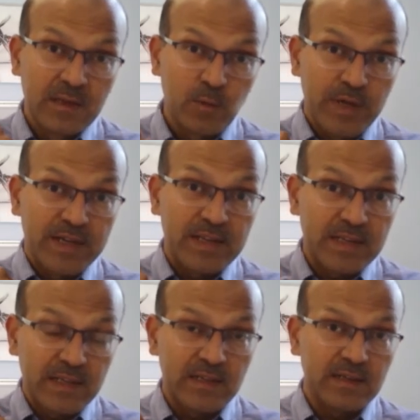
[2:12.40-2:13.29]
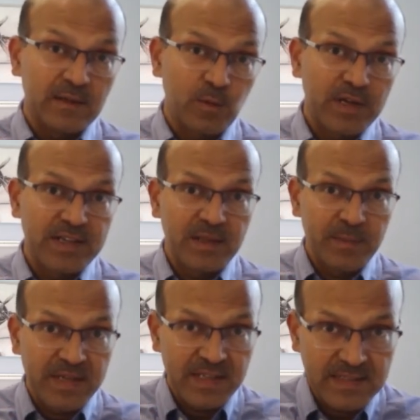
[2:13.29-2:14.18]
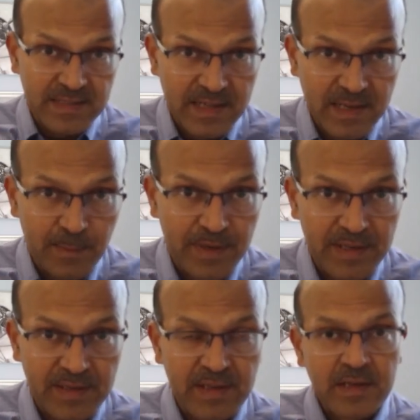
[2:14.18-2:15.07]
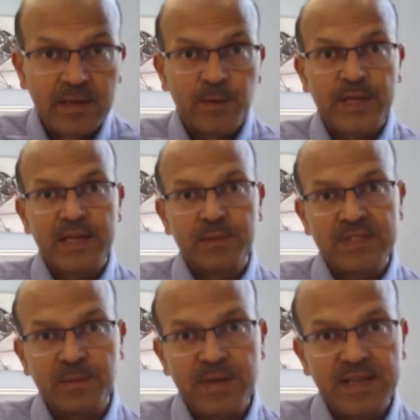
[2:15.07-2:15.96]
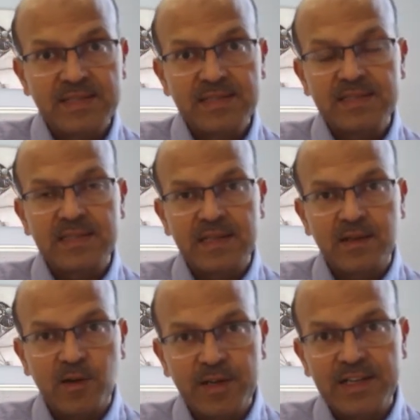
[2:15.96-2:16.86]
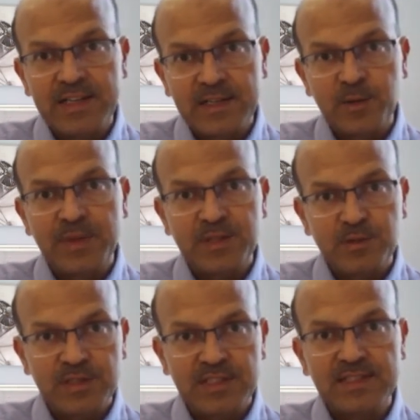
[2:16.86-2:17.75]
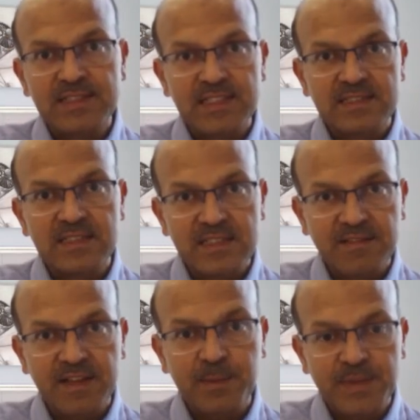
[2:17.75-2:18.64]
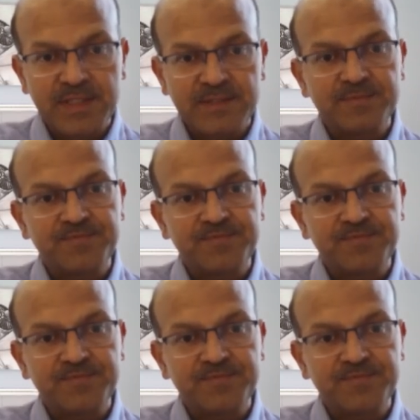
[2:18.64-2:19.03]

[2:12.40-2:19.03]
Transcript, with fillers: wider uh, quality meetings are happening, you can summarize this and audit it to make sure that the changes have happened.